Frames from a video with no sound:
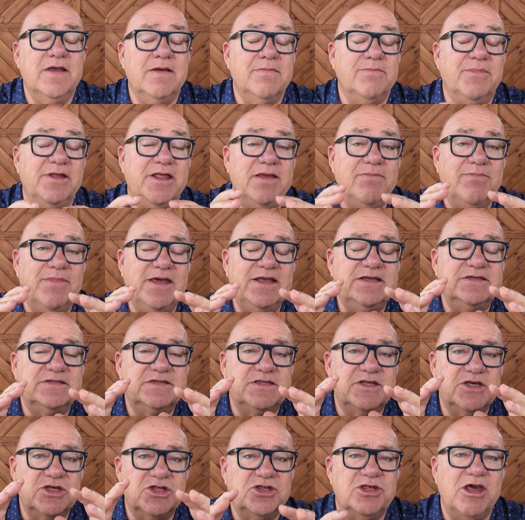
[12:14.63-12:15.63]
But it means
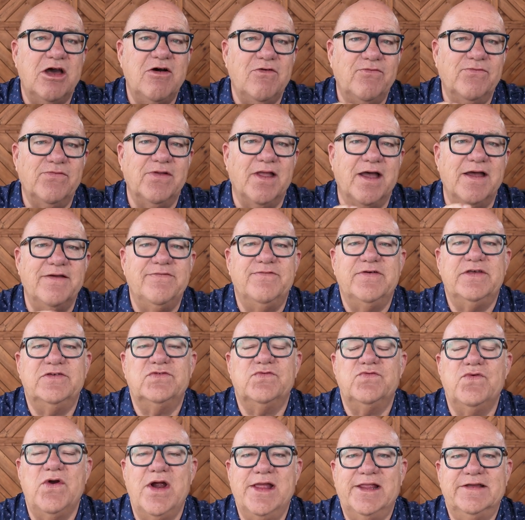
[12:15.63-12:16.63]
the shelf life is
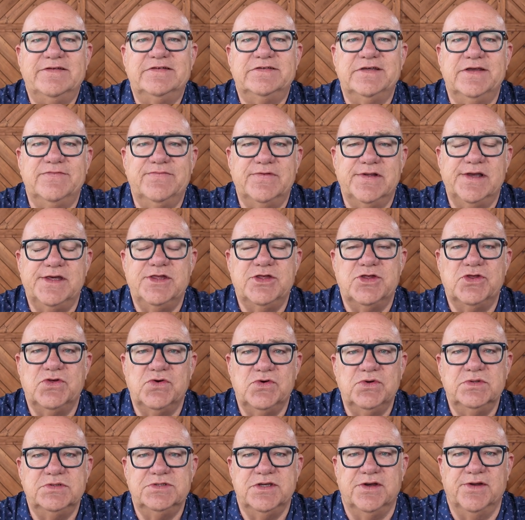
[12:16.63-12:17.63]
relatively
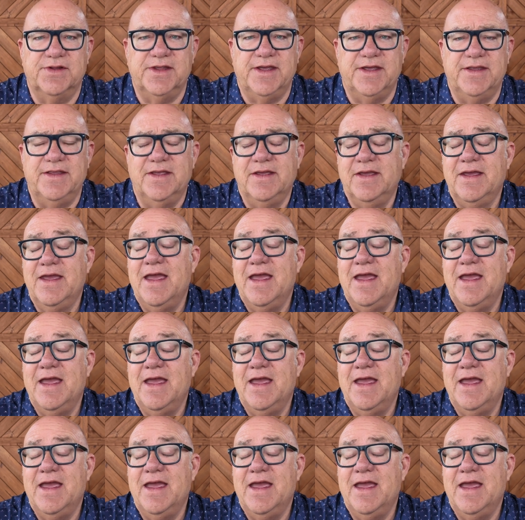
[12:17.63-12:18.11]
short on it,